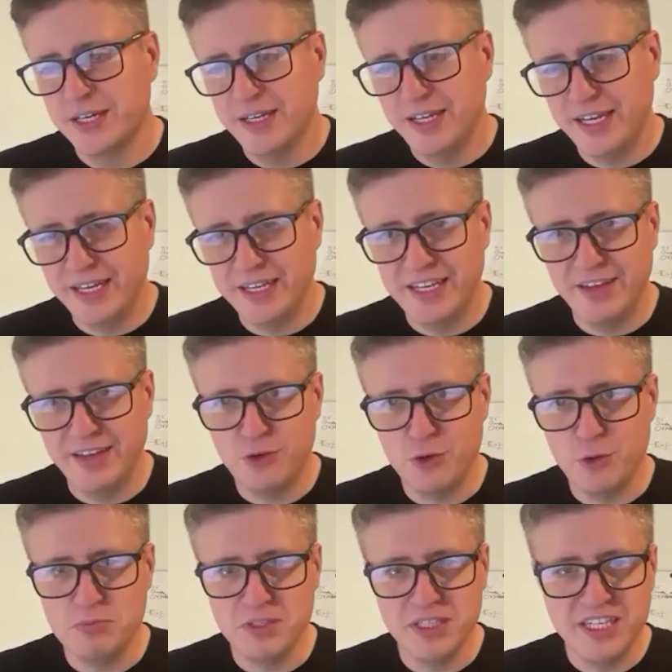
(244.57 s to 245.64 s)
And mm-hmm. if mm.
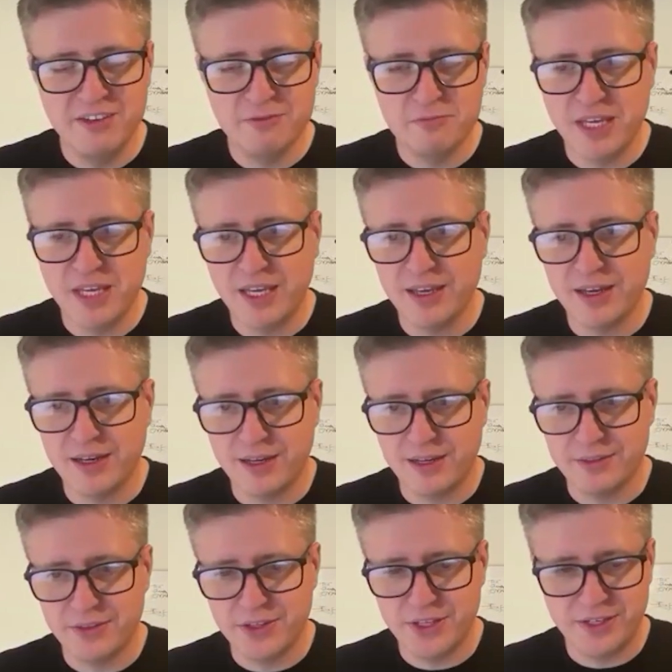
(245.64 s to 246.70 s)
you believe me,
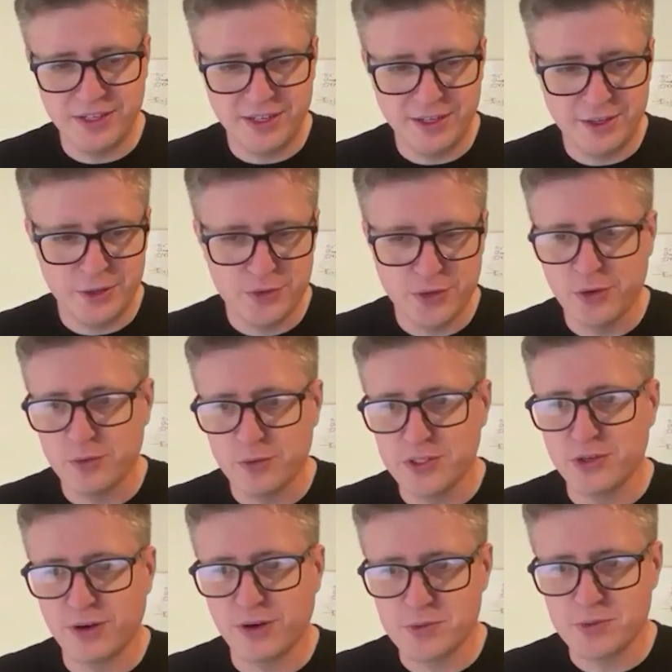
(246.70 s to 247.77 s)
uh, then uh, you don't know what
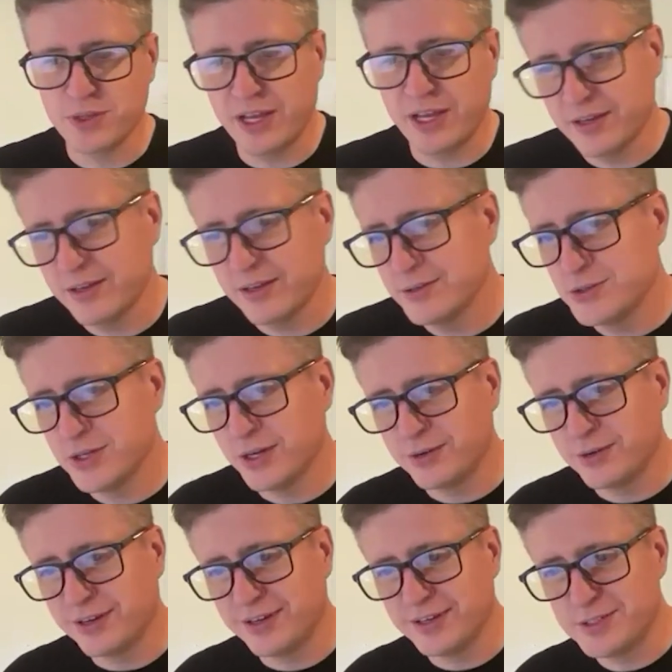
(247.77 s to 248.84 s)
startups are like. So
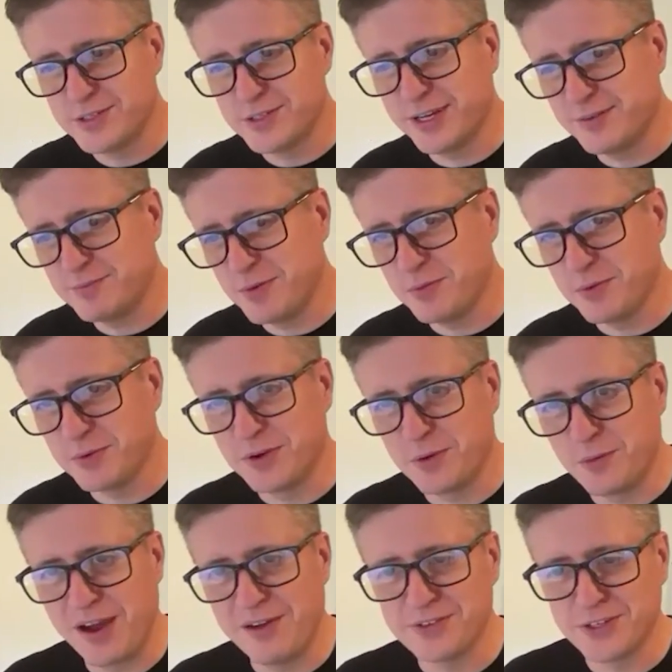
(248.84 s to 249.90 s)
uh, it's, uh, but we're,
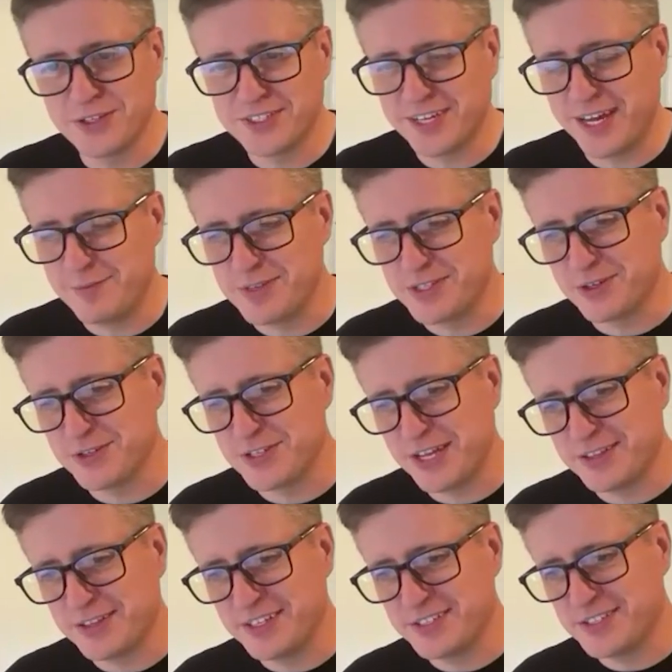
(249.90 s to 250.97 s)
we're, having a good time. It turns
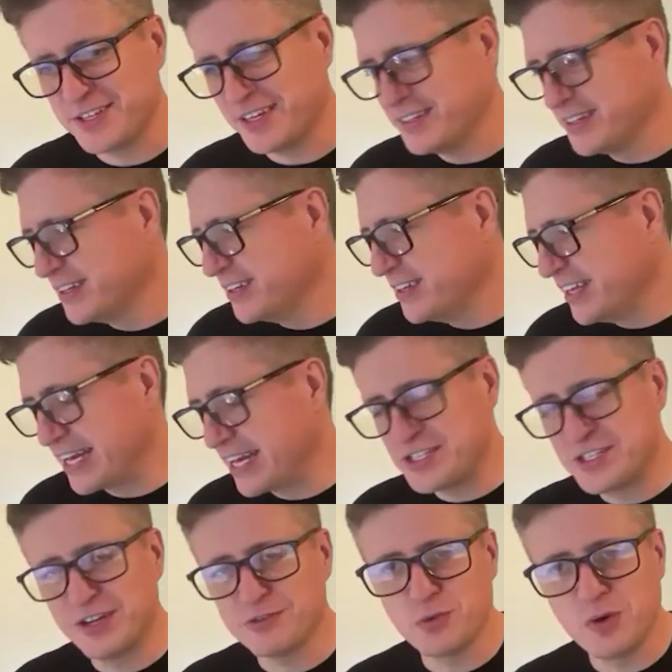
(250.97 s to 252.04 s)
out that it's a, uh, it actually
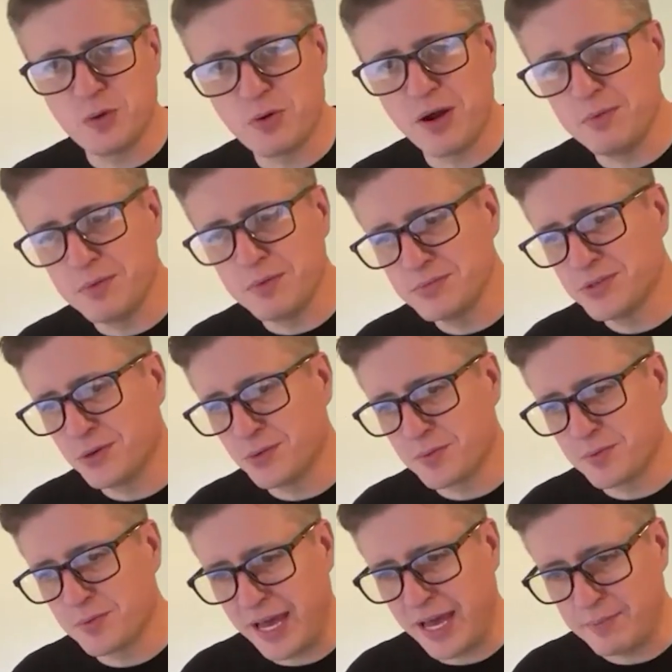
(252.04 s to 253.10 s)
solves a real problem. So we're
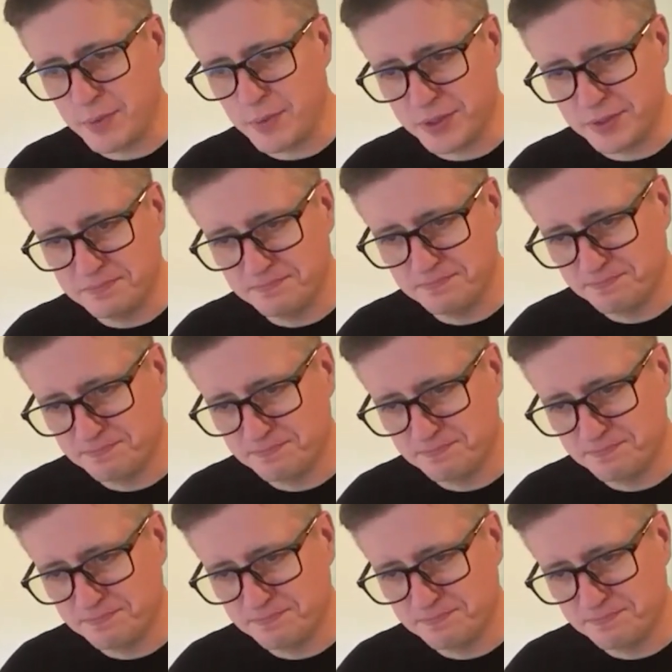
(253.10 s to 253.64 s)
pretty happy with it.